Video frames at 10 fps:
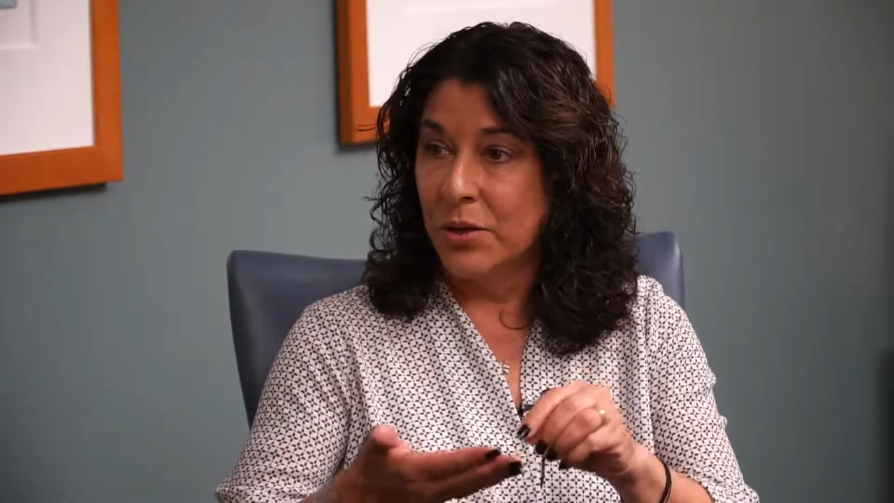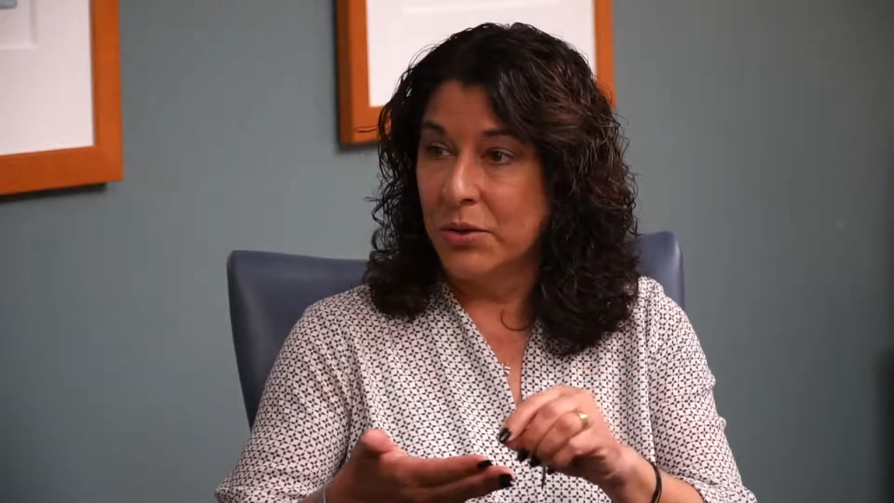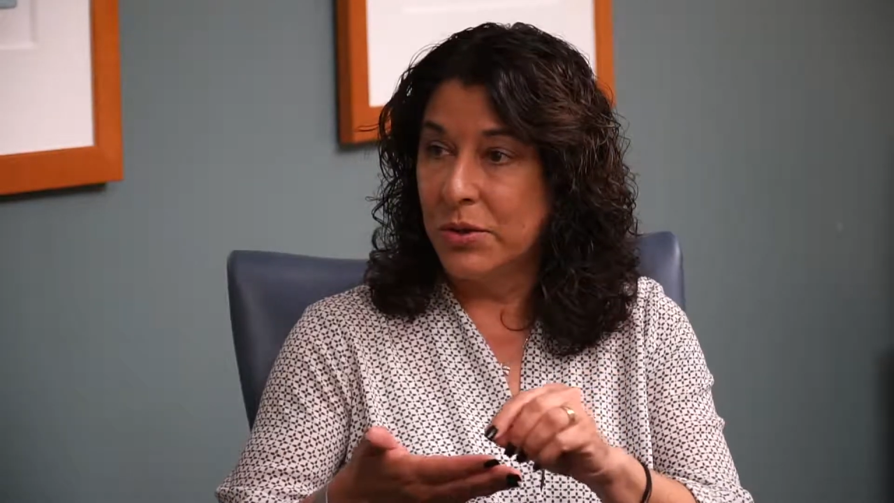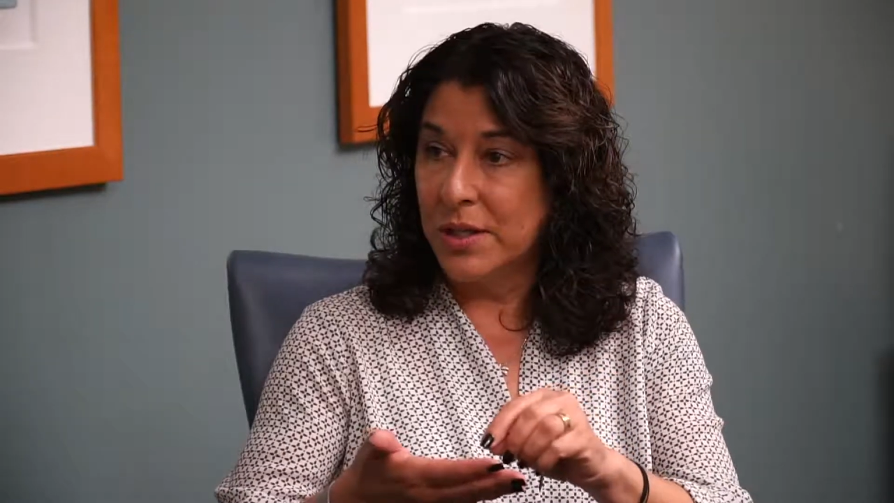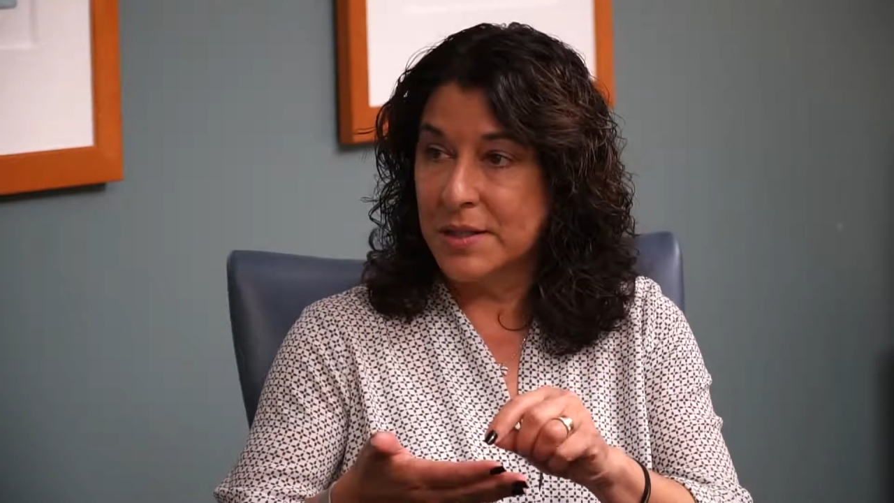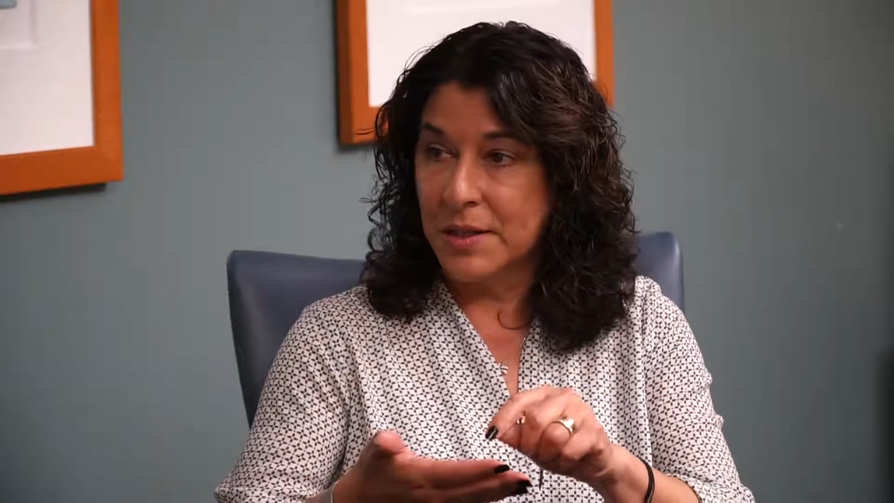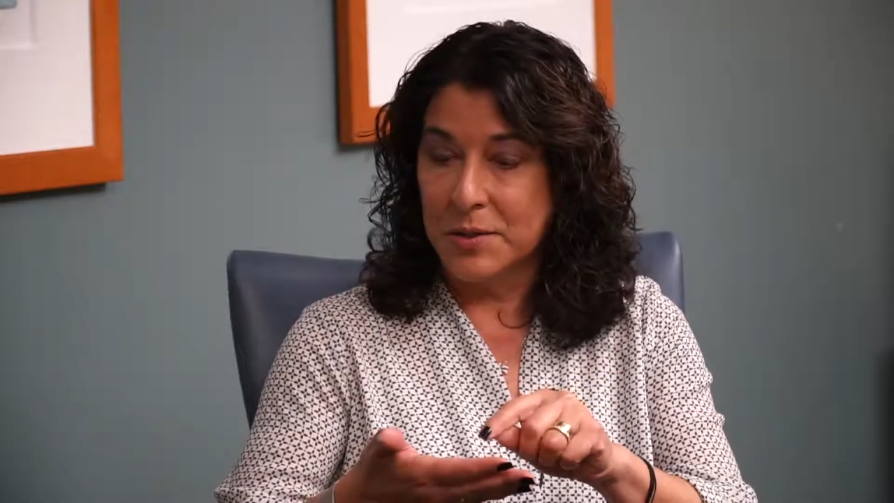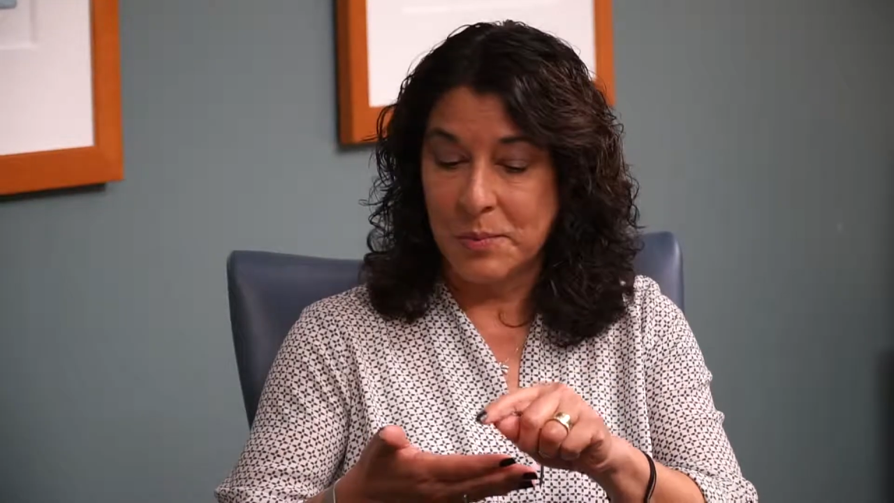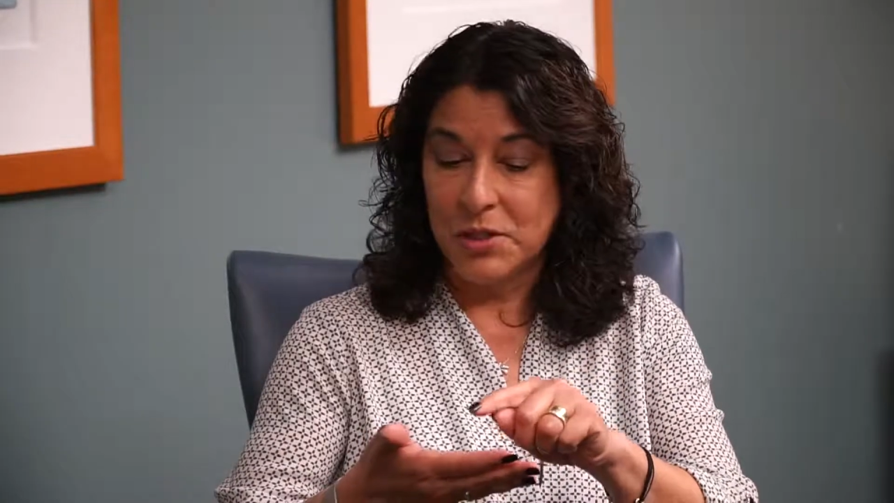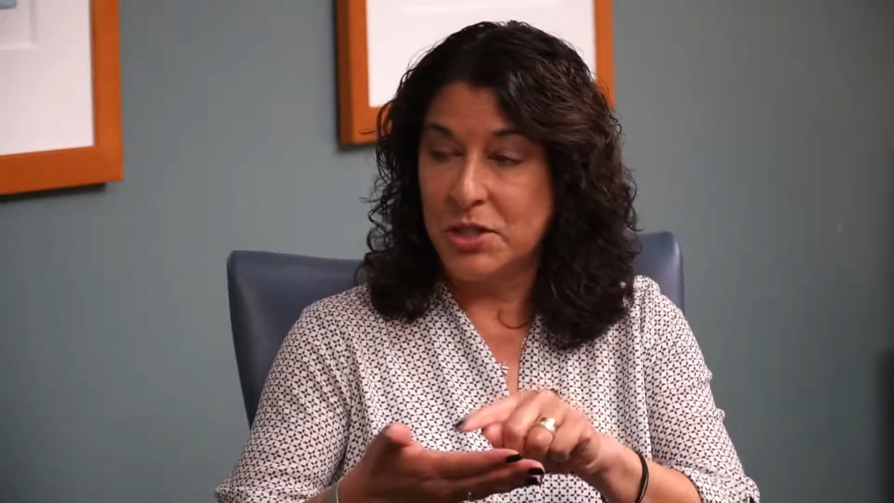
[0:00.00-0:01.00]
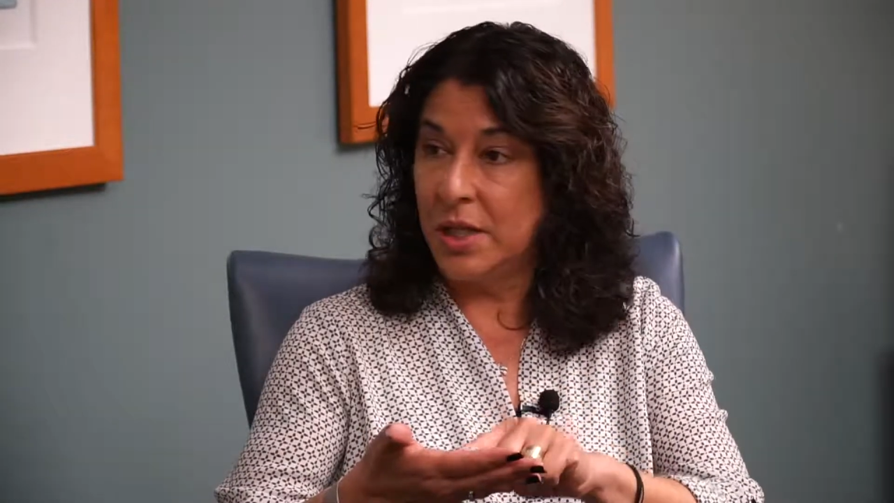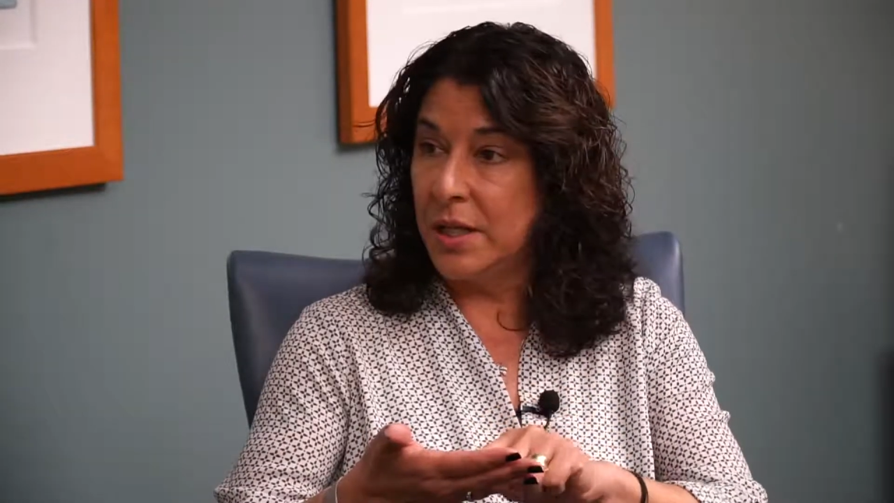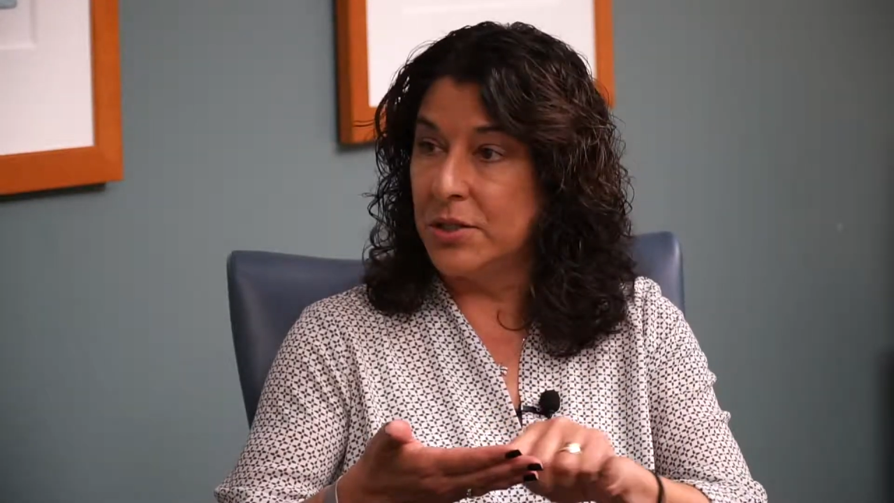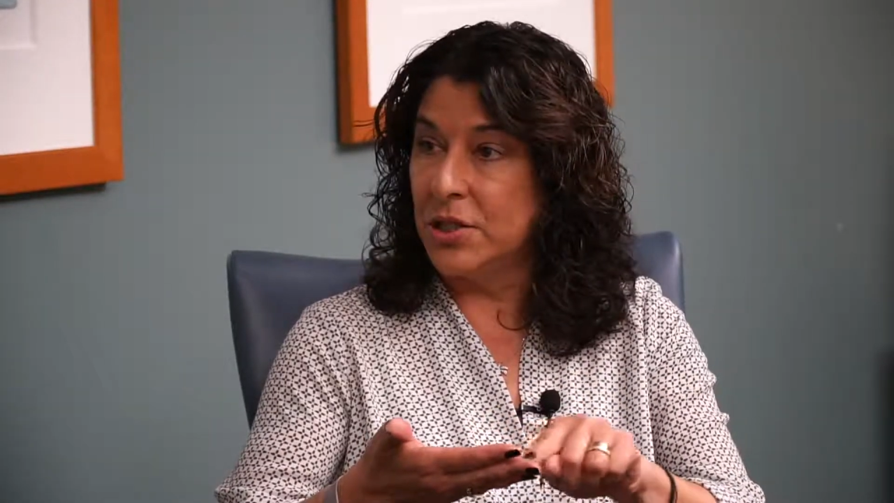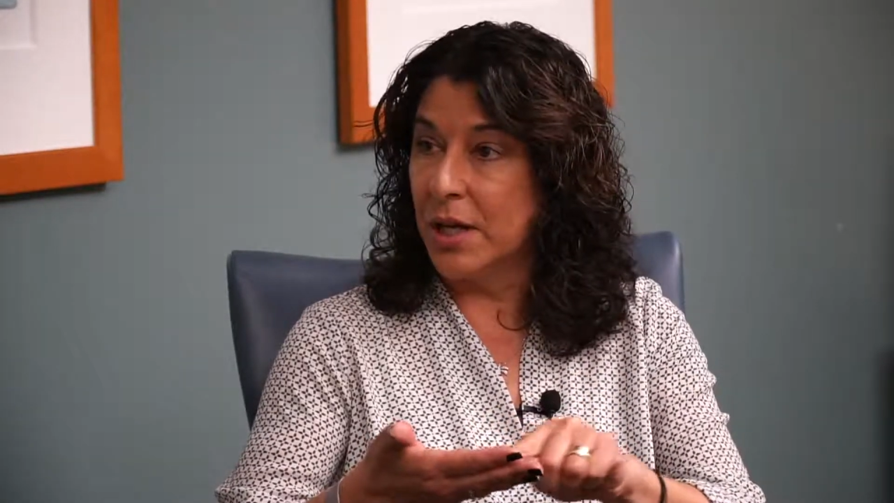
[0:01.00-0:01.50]
go through the Excel
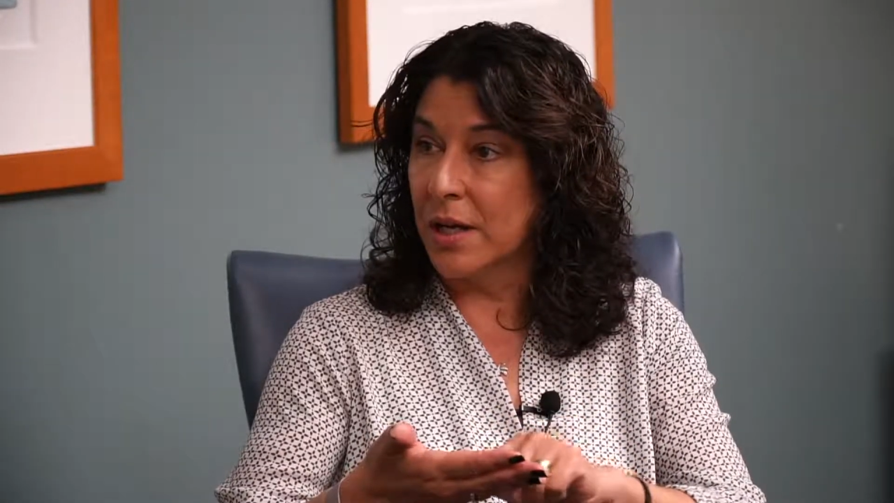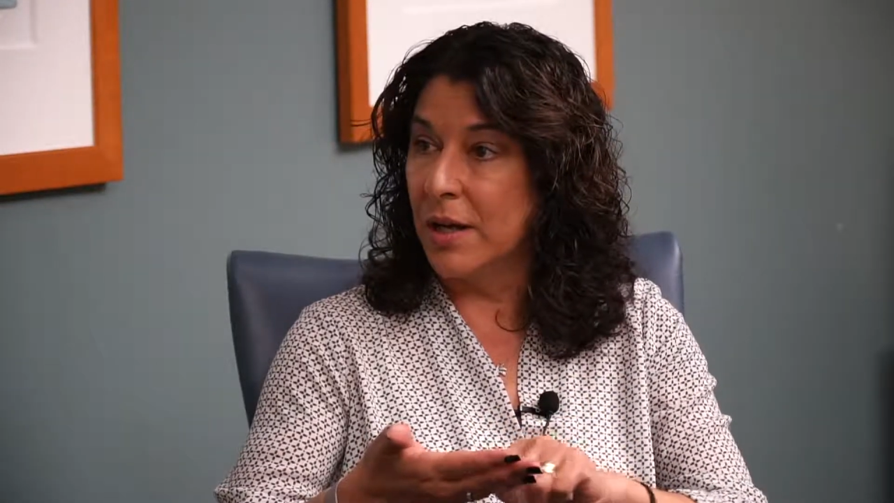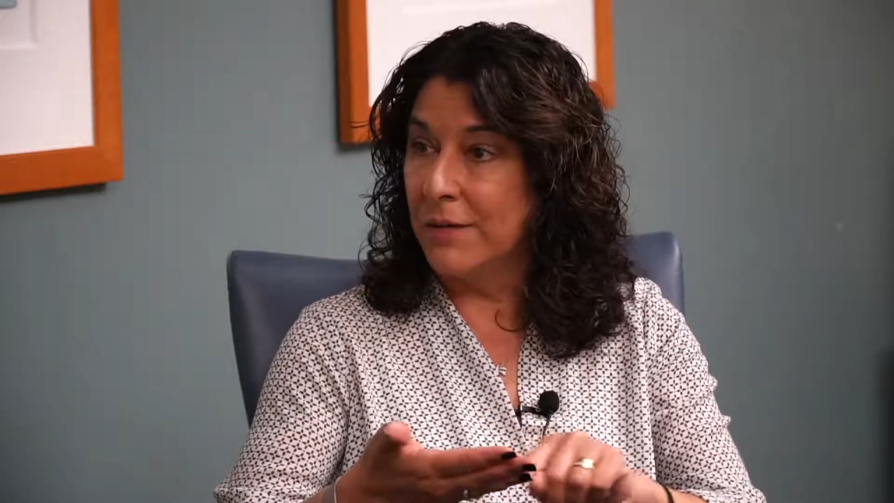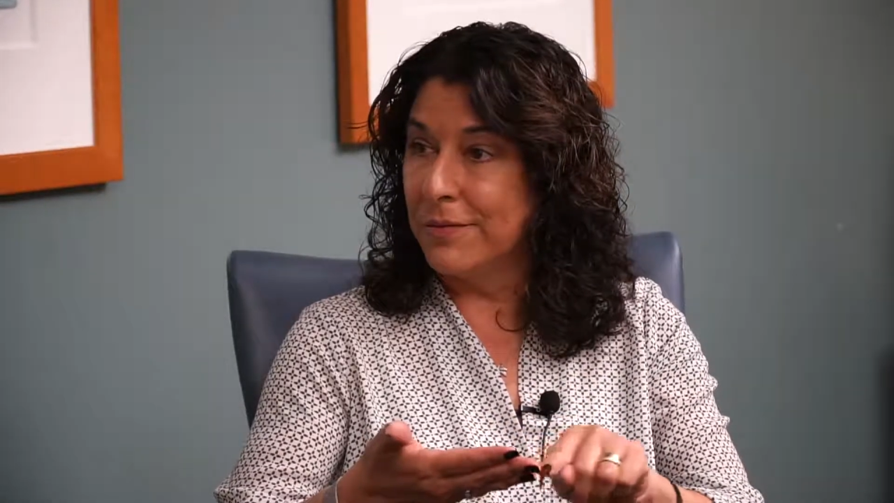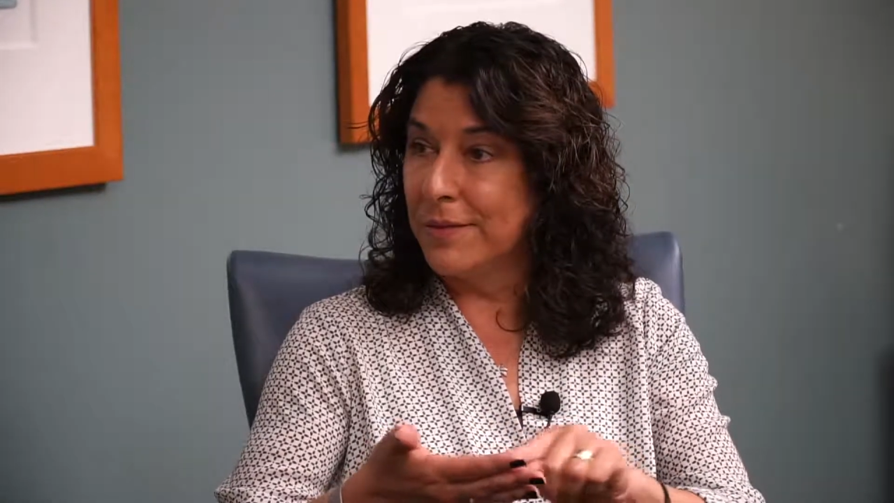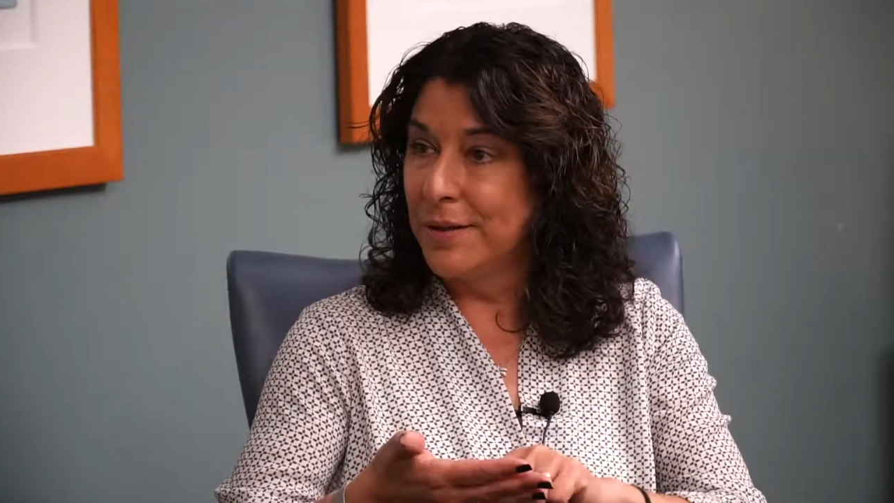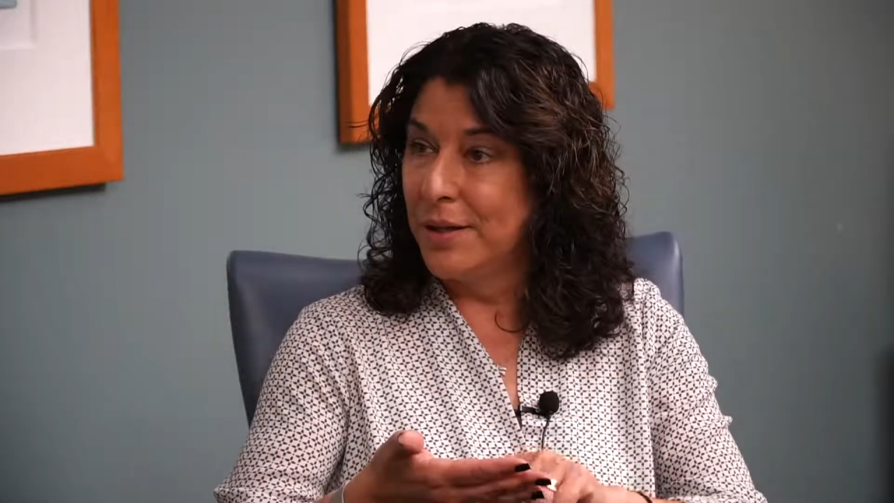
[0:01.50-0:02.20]
spreadsheet and check off,